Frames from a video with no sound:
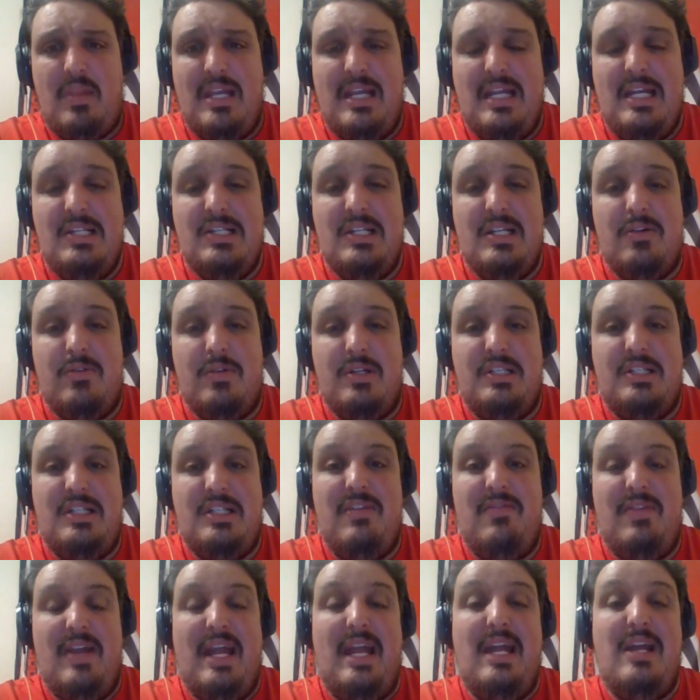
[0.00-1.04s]
He's going to
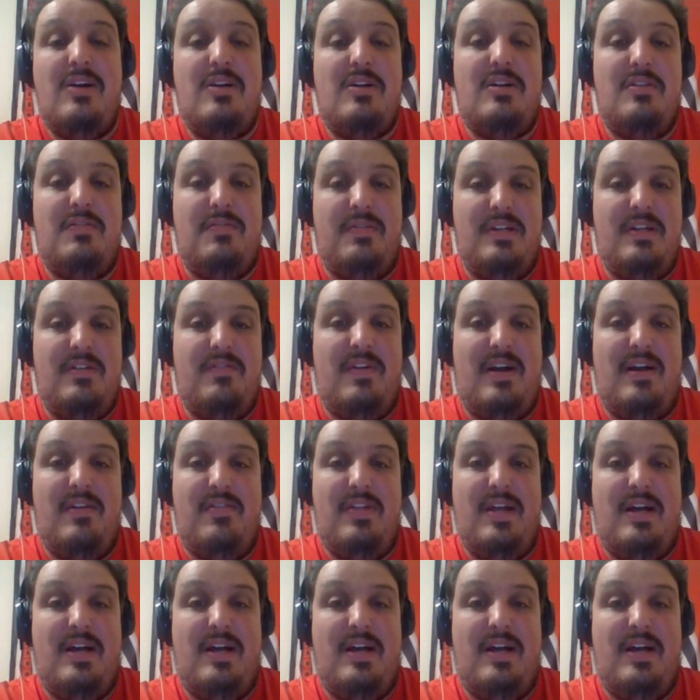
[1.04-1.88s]
receive eight hundred fifty-five